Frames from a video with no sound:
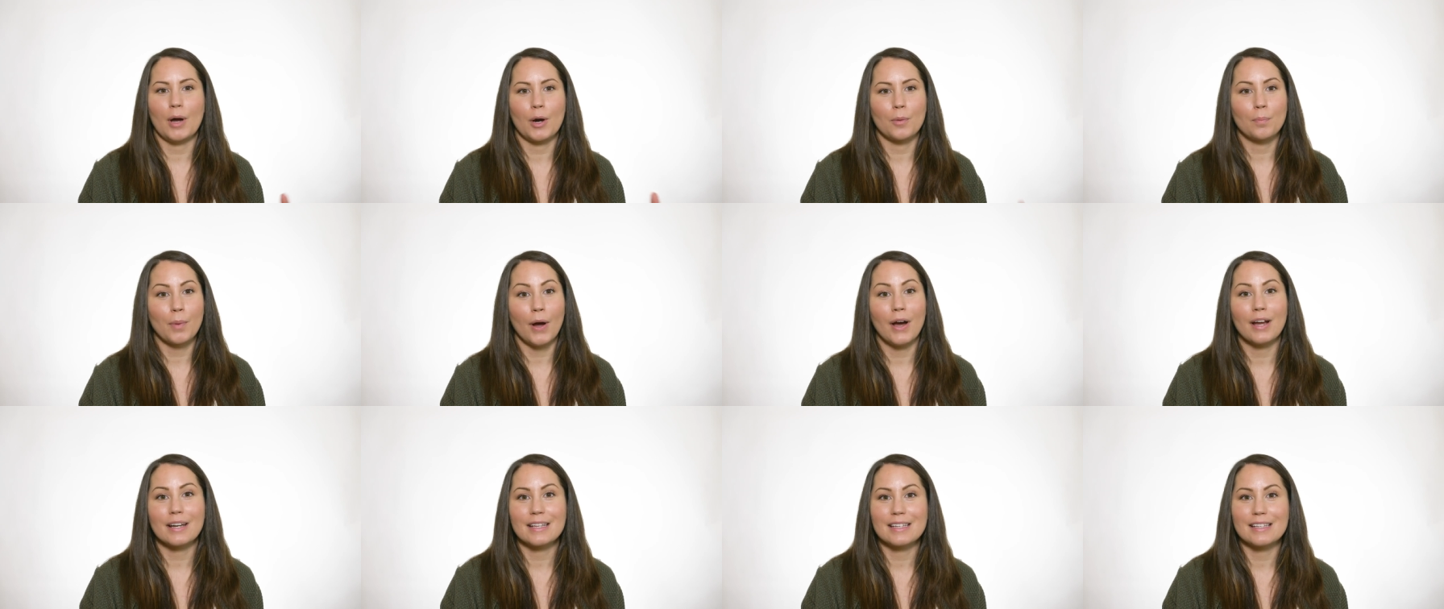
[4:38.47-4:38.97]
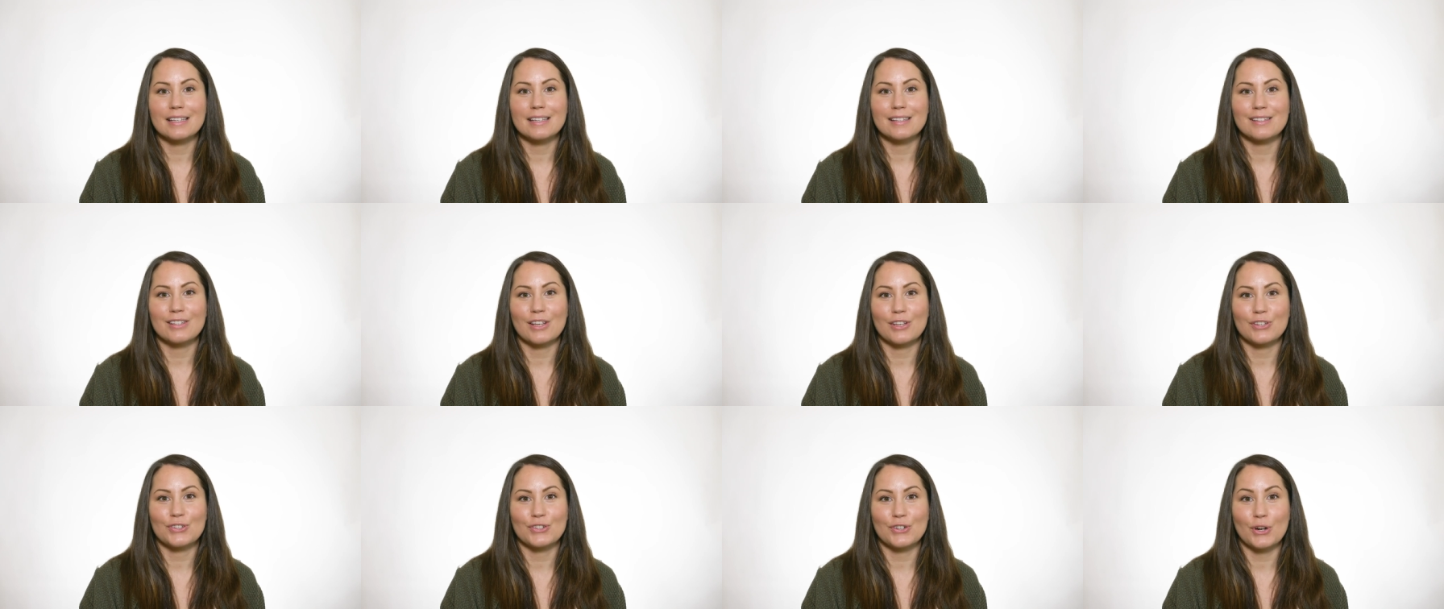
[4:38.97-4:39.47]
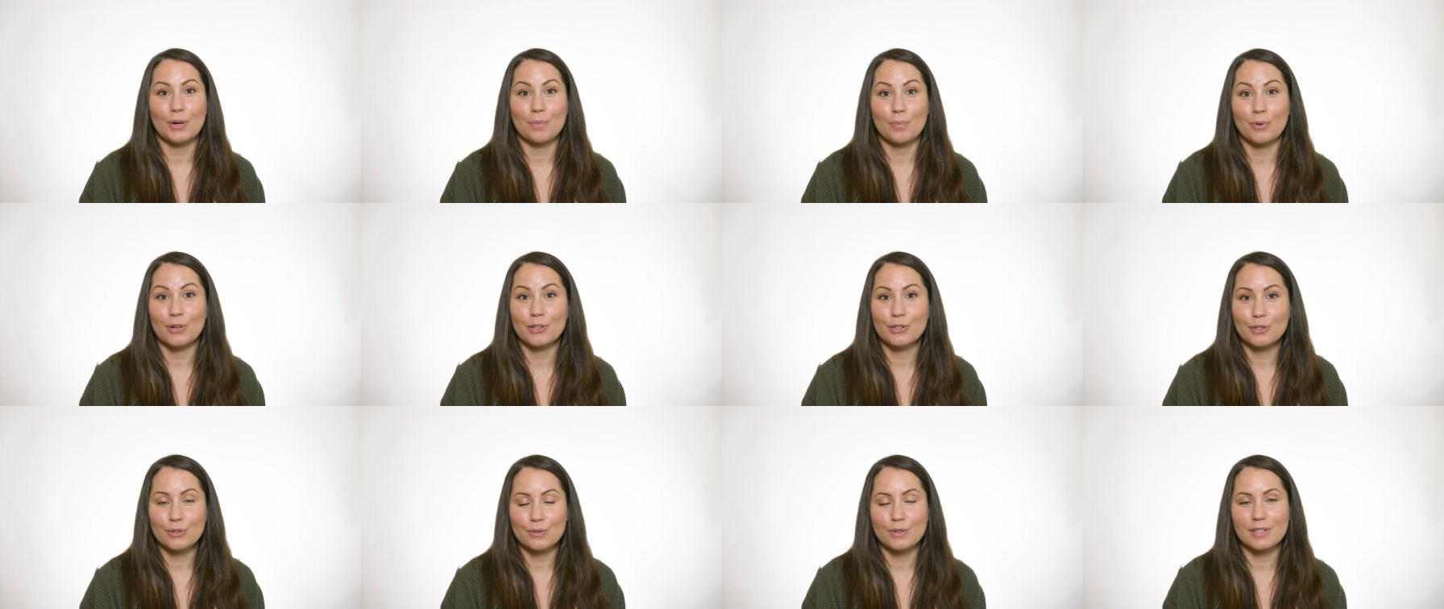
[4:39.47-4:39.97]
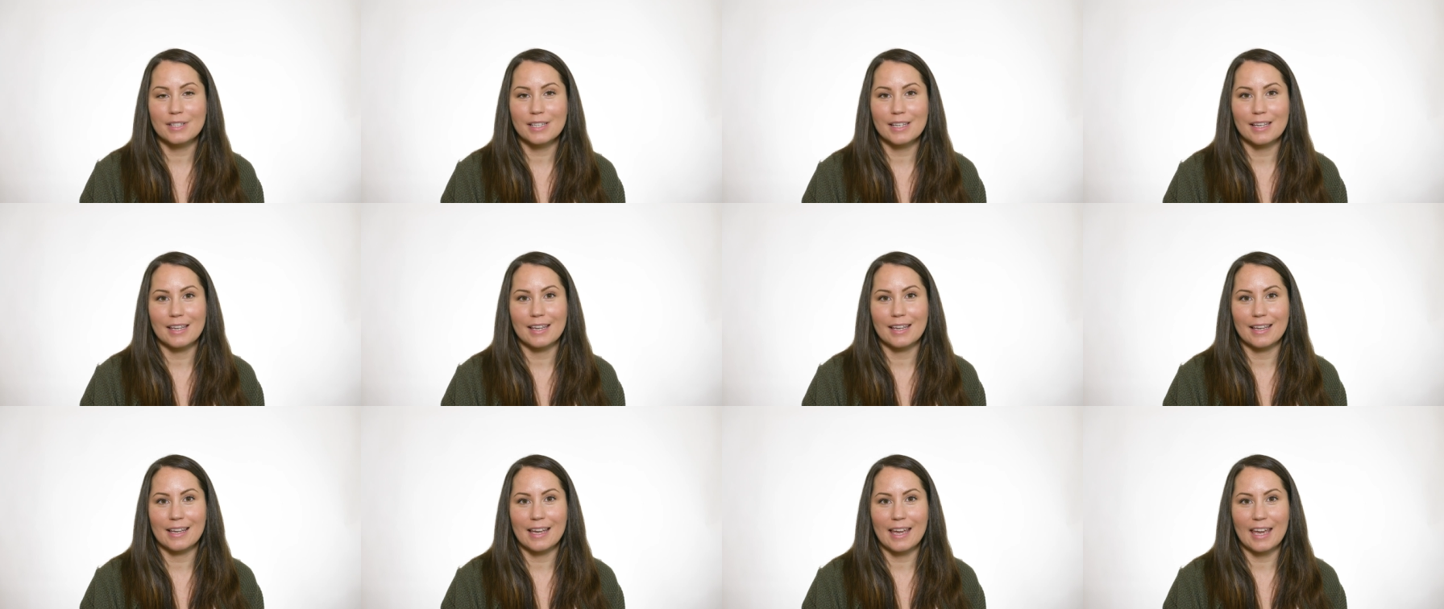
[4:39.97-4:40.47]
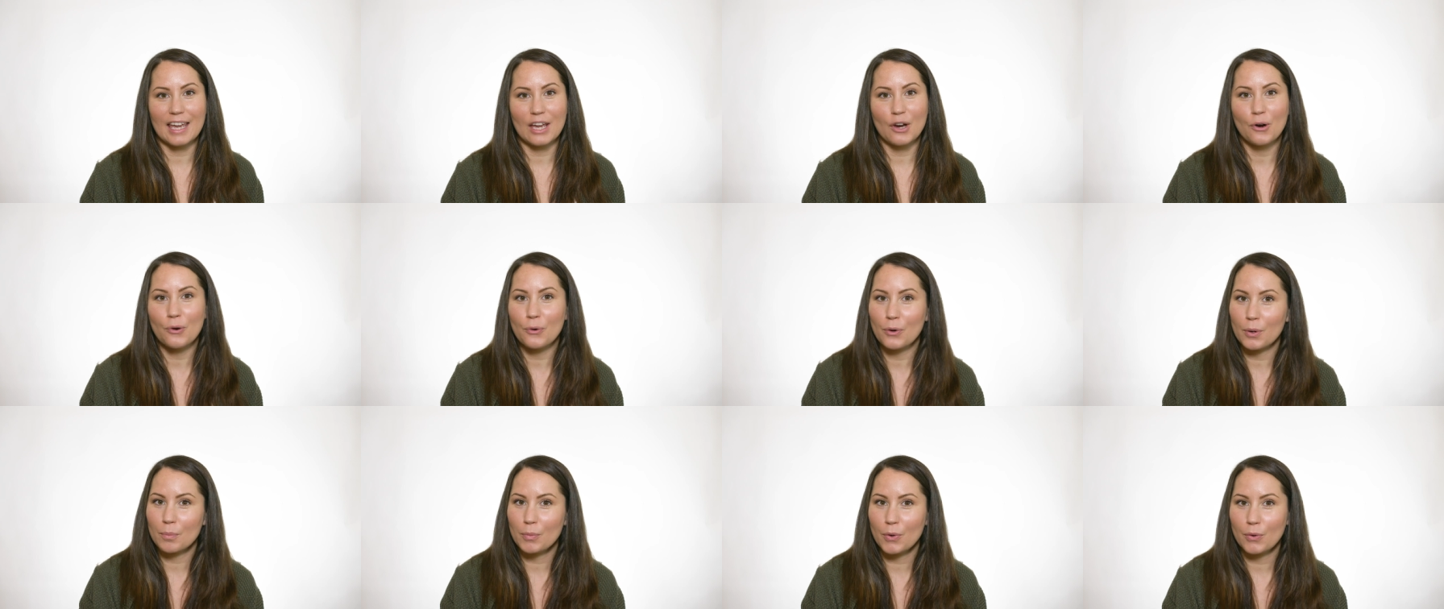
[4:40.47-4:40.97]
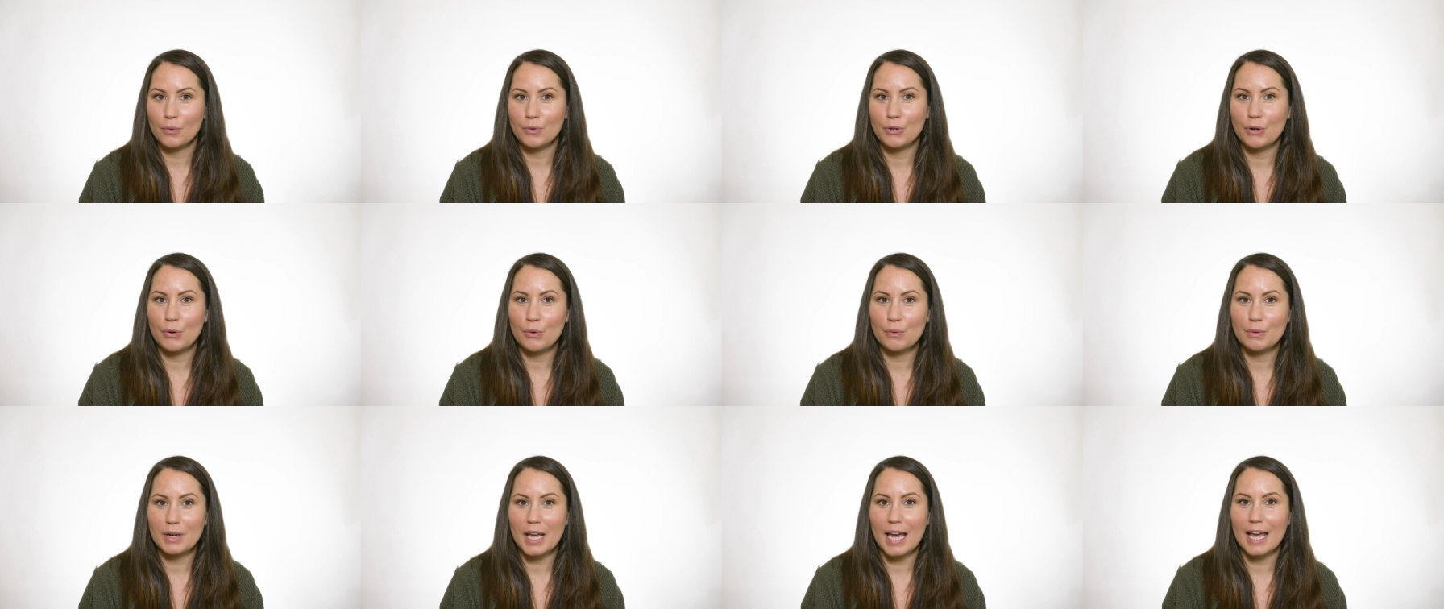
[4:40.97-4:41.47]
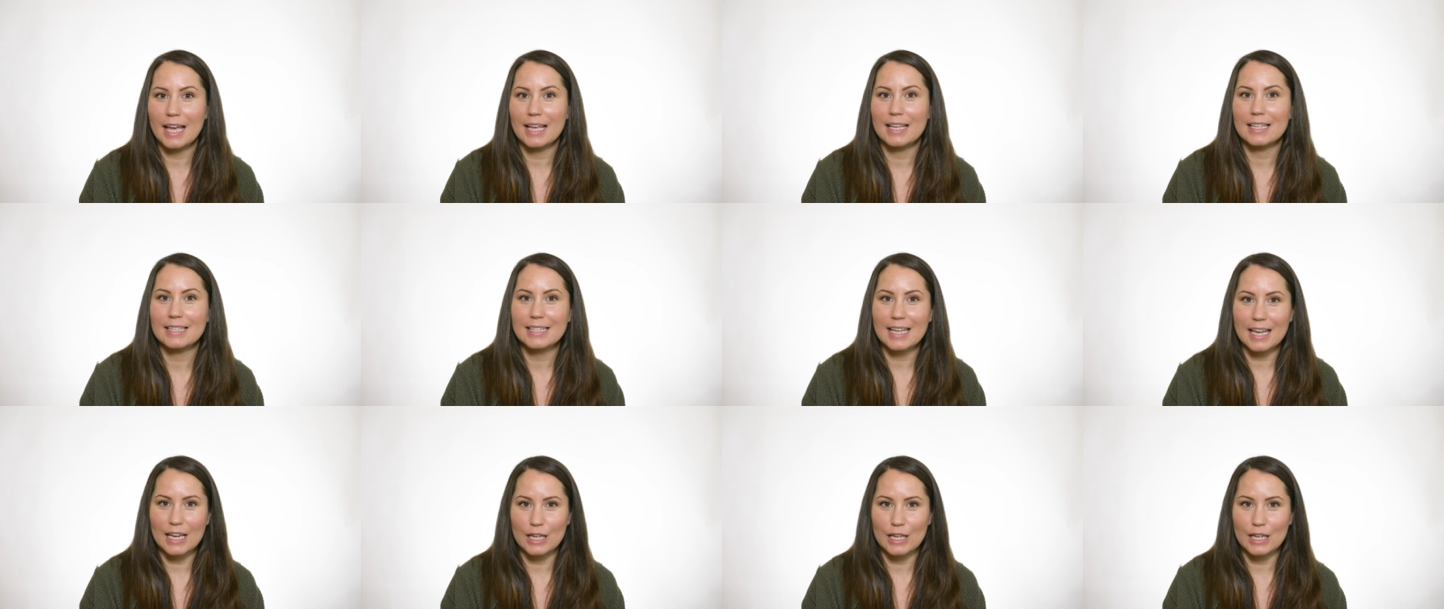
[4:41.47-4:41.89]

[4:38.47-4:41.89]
our bodies start producing a hormone known as